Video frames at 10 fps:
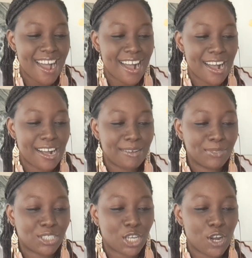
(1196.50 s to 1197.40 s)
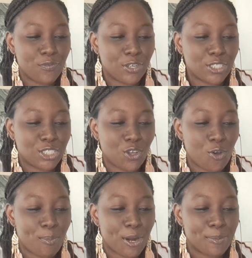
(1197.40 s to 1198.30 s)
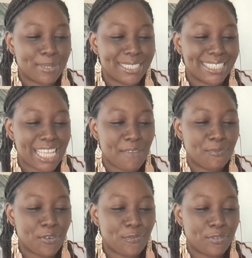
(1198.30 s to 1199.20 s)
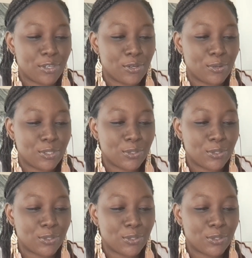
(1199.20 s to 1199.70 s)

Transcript: Um, serve your soul purpose and fulfill